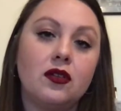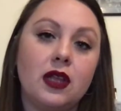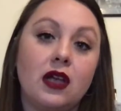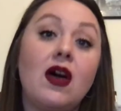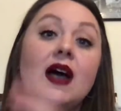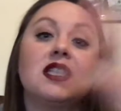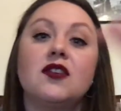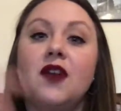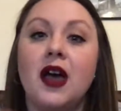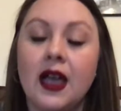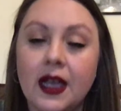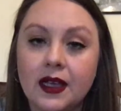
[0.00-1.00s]

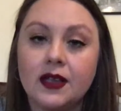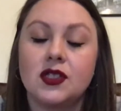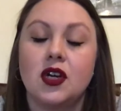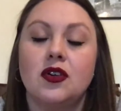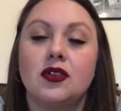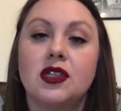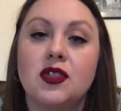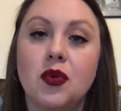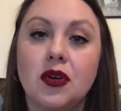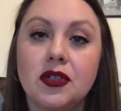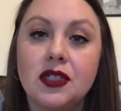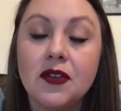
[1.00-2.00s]
classify certain
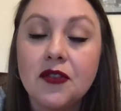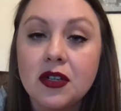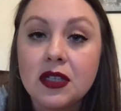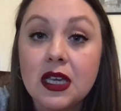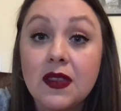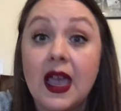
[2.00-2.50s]
disorders differently.